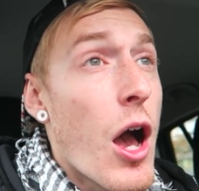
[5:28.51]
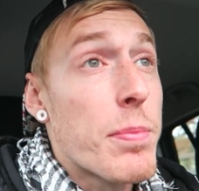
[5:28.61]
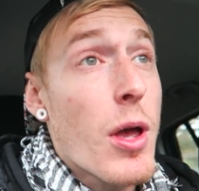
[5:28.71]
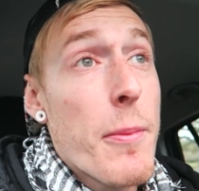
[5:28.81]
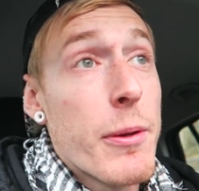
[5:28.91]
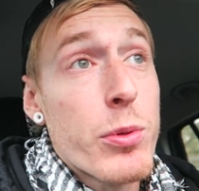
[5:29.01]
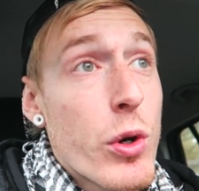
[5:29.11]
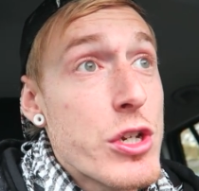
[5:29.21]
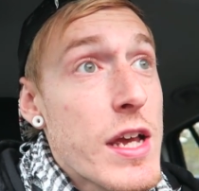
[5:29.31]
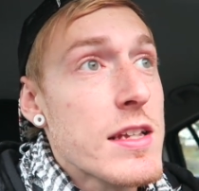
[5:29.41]
upcoming
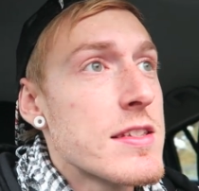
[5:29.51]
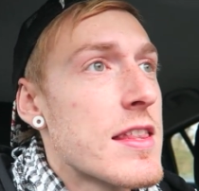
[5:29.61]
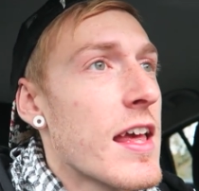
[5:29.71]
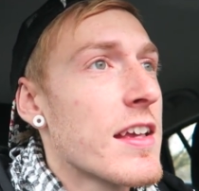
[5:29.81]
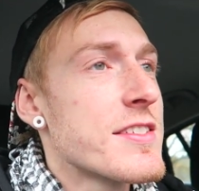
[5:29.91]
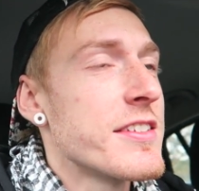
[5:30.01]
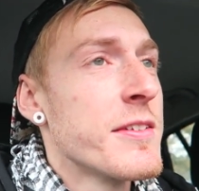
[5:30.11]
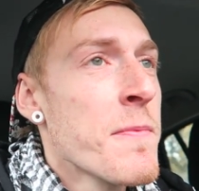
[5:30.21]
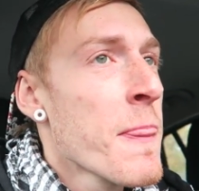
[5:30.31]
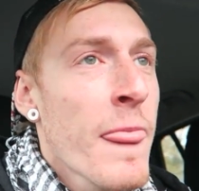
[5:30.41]
projects and things.
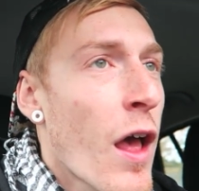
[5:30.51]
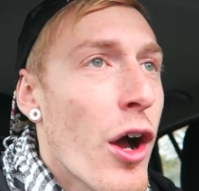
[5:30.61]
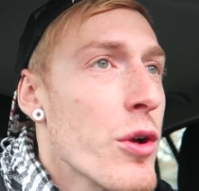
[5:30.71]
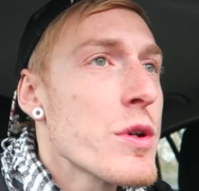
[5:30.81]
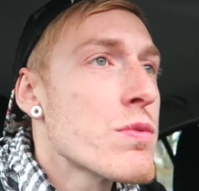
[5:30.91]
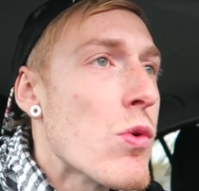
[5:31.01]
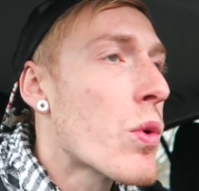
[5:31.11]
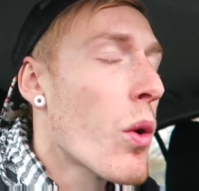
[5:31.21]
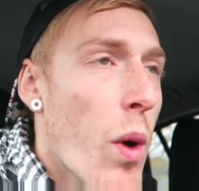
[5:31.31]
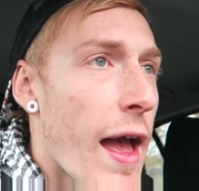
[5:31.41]
And I always
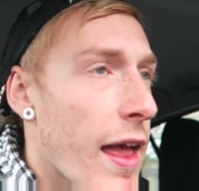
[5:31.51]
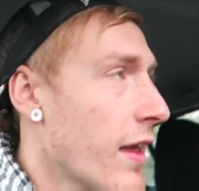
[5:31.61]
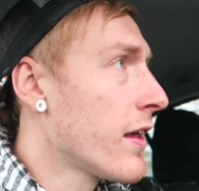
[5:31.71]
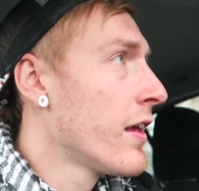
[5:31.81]
walk away